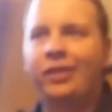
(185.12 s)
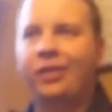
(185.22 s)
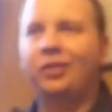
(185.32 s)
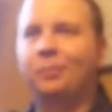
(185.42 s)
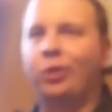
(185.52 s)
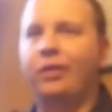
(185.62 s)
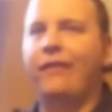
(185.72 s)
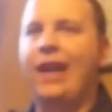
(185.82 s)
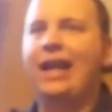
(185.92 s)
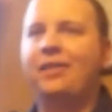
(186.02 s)
one of those more
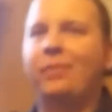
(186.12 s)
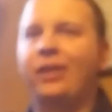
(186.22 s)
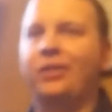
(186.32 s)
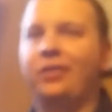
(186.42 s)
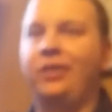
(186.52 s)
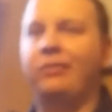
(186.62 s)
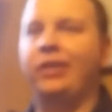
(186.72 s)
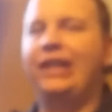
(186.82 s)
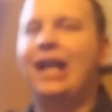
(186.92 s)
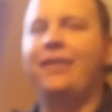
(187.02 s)
advanced beers that you
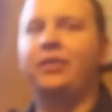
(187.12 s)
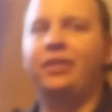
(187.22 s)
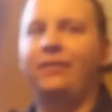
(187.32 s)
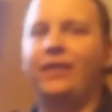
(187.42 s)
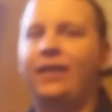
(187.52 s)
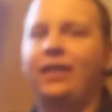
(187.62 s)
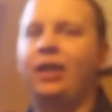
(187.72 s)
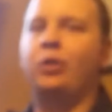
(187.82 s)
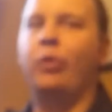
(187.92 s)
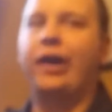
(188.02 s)
really have to
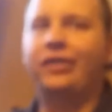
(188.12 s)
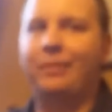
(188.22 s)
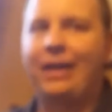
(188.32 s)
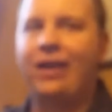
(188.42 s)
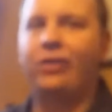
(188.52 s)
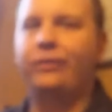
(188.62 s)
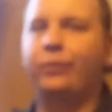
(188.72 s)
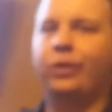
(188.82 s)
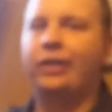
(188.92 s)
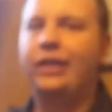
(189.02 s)
acquire the palate
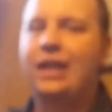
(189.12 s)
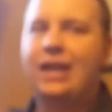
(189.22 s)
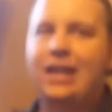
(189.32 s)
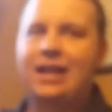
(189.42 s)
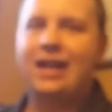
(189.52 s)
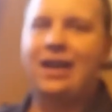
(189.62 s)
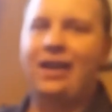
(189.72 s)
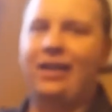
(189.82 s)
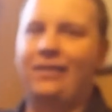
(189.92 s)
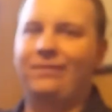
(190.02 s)
for it.
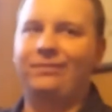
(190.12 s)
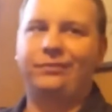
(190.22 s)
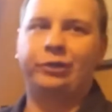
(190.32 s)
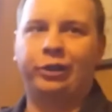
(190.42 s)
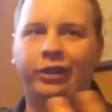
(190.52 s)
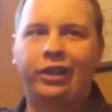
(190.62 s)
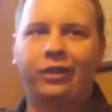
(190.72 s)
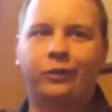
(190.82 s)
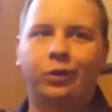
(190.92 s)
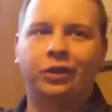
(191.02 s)
Uh, Drew
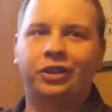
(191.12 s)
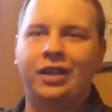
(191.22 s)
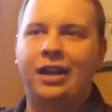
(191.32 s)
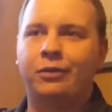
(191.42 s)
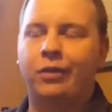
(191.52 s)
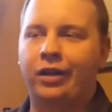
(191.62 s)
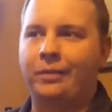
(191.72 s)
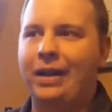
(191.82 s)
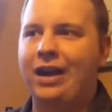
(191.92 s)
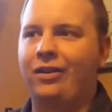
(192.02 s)
here, of course, has not acquired
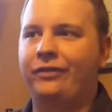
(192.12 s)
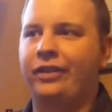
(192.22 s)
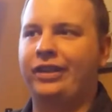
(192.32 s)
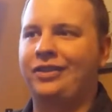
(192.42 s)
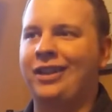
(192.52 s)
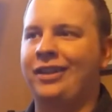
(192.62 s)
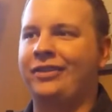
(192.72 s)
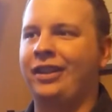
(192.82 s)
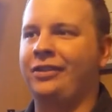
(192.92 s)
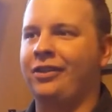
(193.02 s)
a palate for this kind
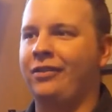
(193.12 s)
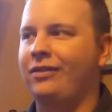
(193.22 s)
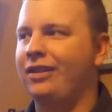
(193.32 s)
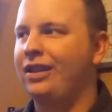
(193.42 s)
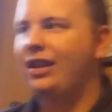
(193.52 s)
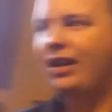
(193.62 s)
of thing. It's so, kind of pricey. I